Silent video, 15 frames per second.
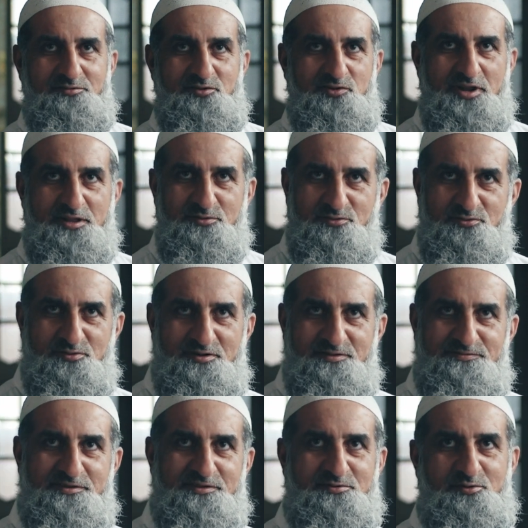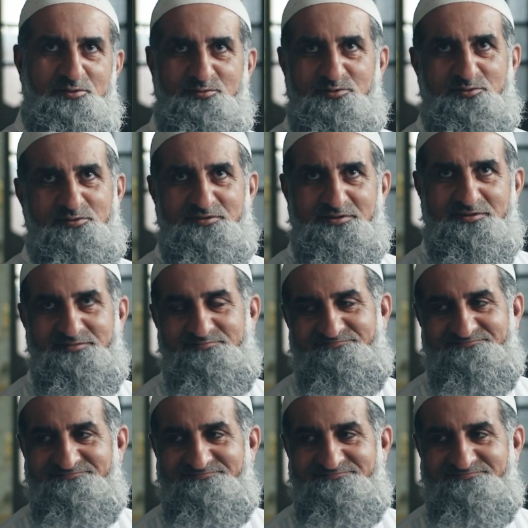you the truth, in the first thought we thought, you know,